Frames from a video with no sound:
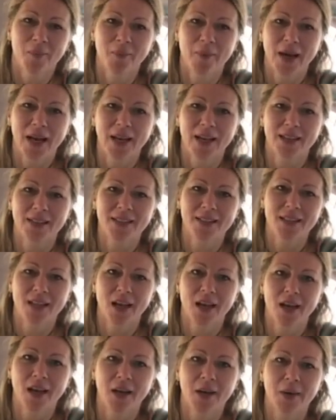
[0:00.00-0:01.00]
But
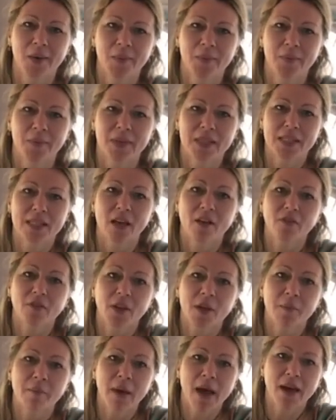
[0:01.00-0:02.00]

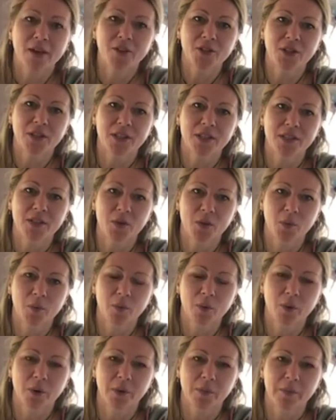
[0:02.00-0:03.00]
self-compassion is so
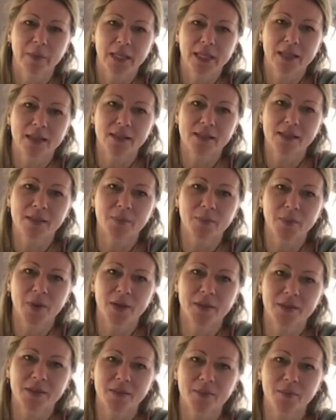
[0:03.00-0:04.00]
important, because
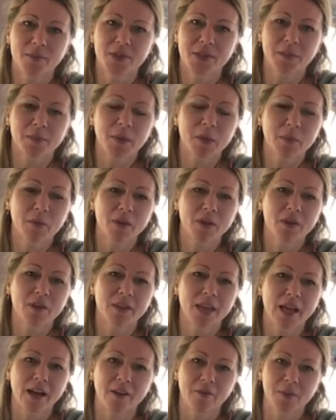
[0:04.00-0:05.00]
as some people
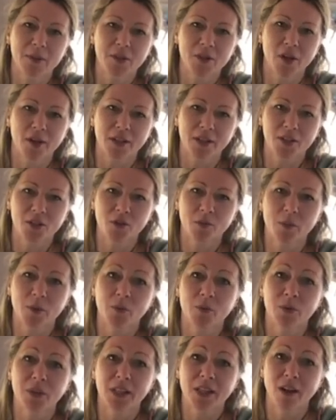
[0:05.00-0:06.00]
that I've been talking to have
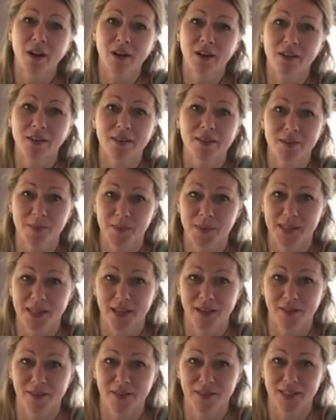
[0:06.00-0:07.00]
been really hard on
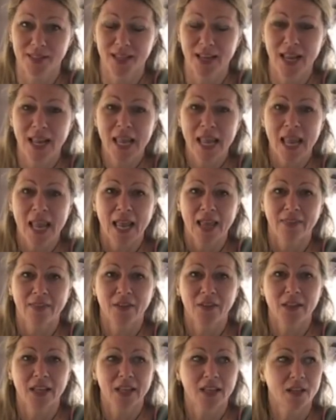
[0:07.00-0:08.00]
themselves, and
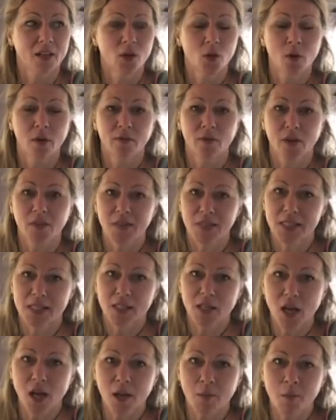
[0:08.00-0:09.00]
they're like, I've got this
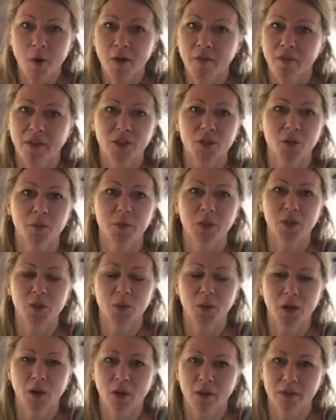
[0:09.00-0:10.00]
time off, I should be
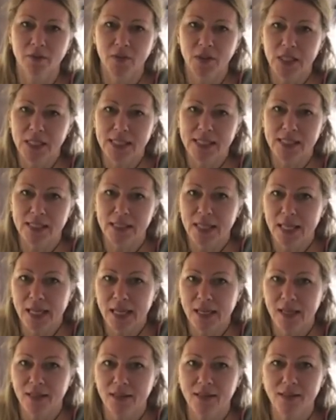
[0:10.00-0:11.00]
doing all of these
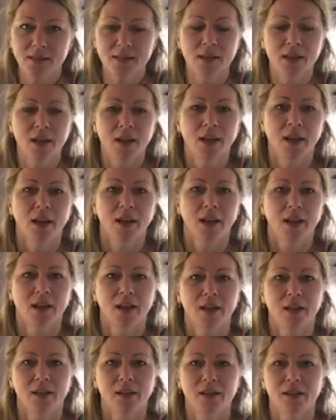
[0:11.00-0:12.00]
things,
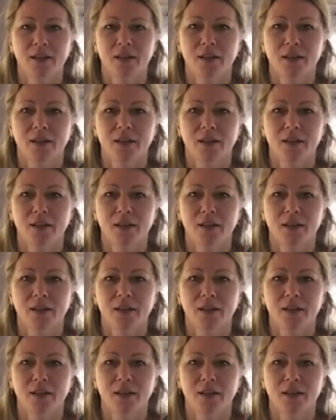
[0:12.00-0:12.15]
and